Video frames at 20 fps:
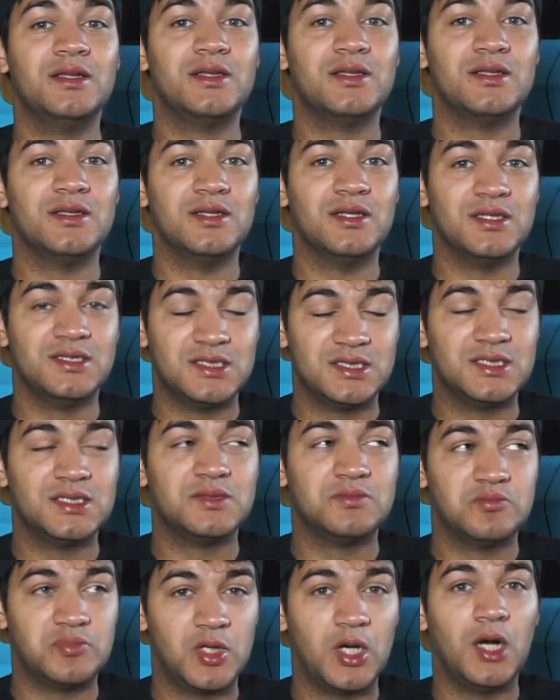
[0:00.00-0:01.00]
It's
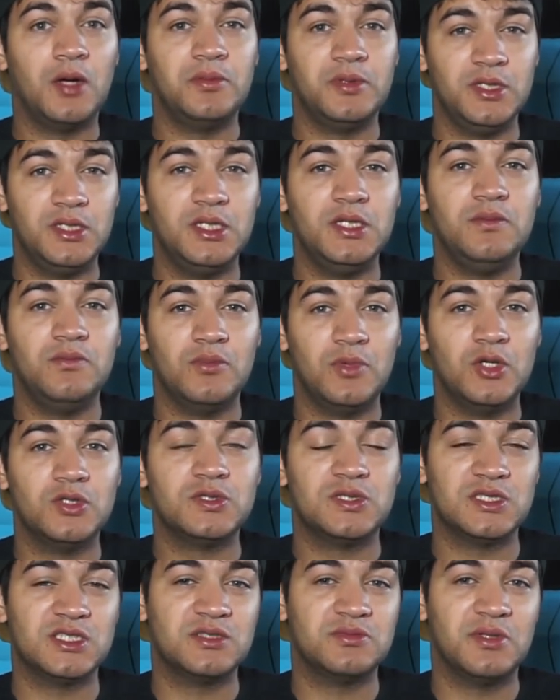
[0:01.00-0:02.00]
probably the
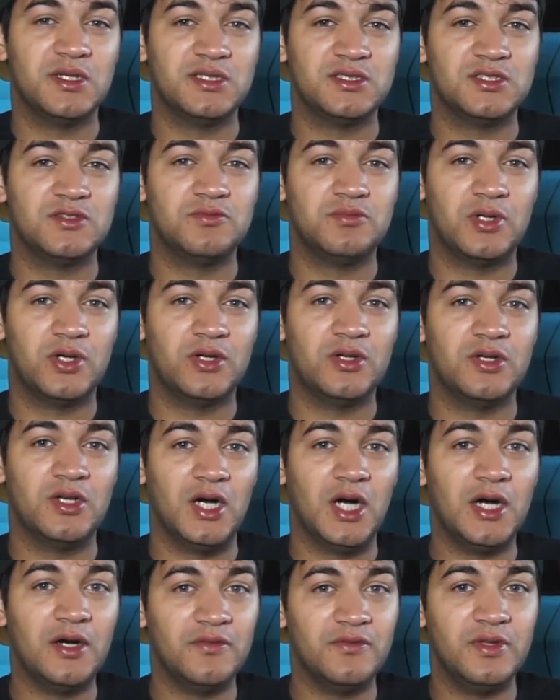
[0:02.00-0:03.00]
most expensive part
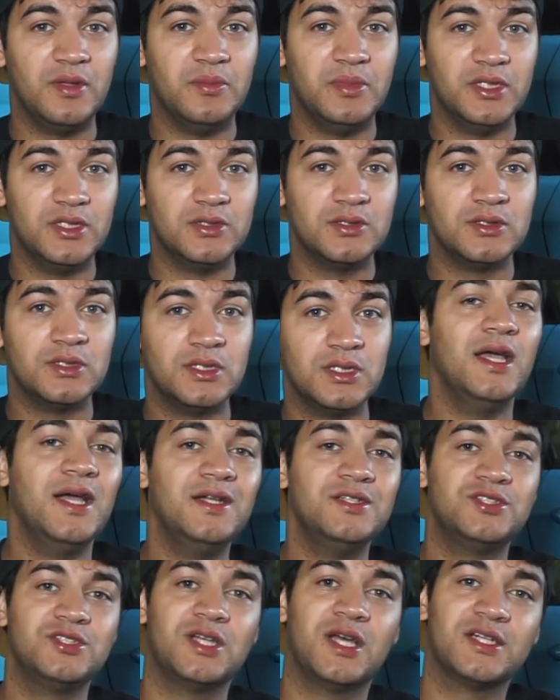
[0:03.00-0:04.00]
of the build.
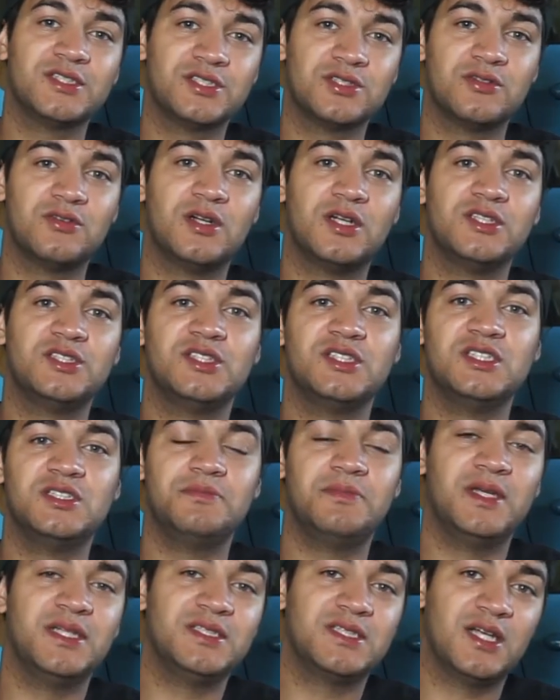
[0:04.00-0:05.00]
And Jack's Garage is
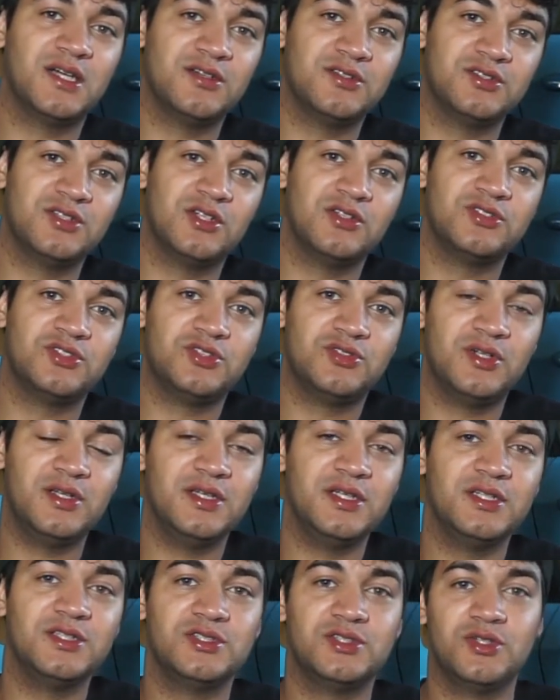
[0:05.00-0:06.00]
based out of
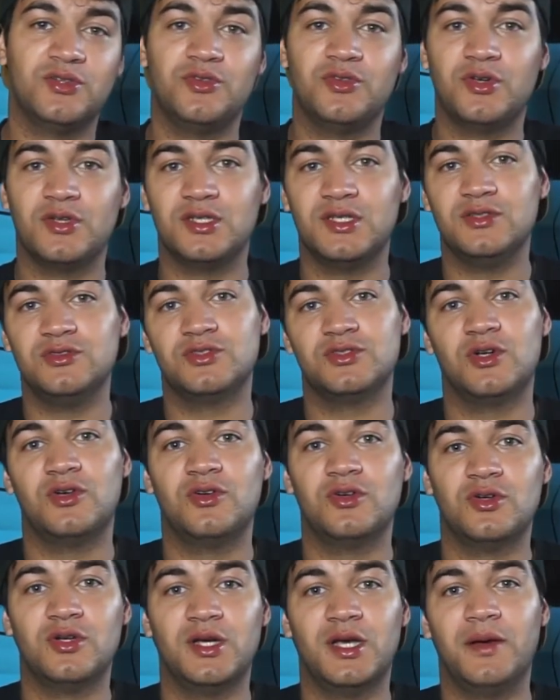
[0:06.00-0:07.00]
Australia, so those
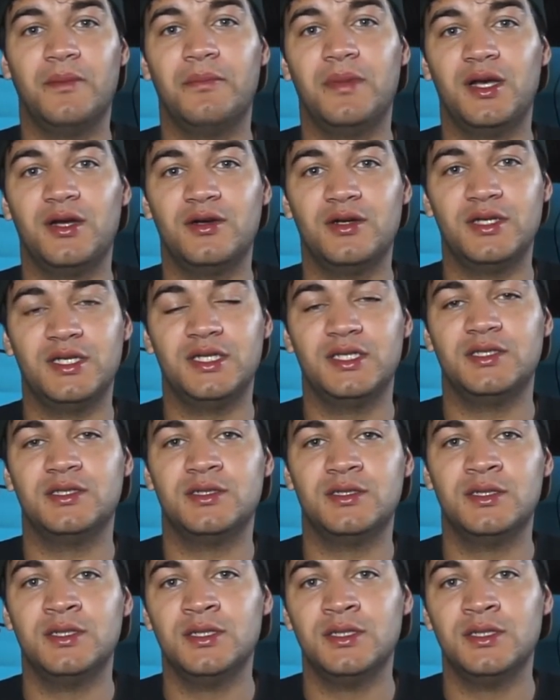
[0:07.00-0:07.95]
are American